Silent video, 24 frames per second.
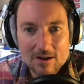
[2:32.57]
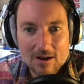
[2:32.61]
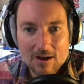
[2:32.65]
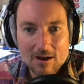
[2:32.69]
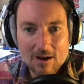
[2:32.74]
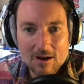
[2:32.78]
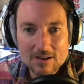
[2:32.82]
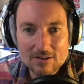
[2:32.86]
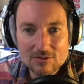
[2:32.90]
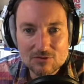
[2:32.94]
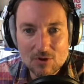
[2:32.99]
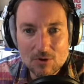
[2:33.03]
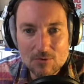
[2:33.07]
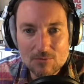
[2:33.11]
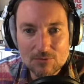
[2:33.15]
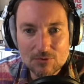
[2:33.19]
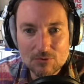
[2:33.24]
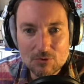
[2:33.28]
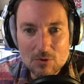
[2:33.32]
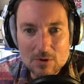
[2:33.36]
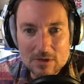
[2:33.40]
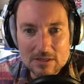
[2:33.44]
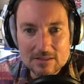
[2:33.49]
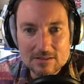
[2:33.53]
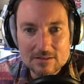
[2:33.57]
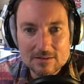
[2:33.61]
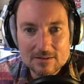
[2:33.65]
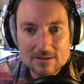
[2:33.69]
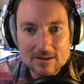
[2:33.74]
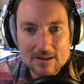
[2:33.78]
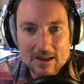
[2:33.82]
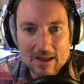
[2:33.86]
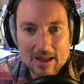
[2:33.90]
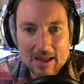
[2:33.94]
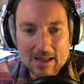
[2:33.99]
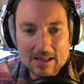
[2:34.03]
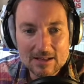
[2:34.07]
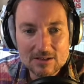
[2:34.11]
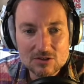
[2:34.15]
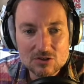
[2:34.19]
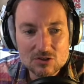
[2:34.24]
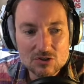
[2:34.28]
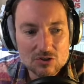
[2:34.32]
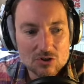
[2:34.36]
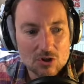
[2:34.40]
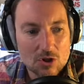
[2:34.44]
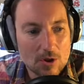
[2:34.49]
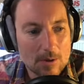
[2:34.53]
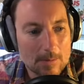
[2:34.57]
I drove through it and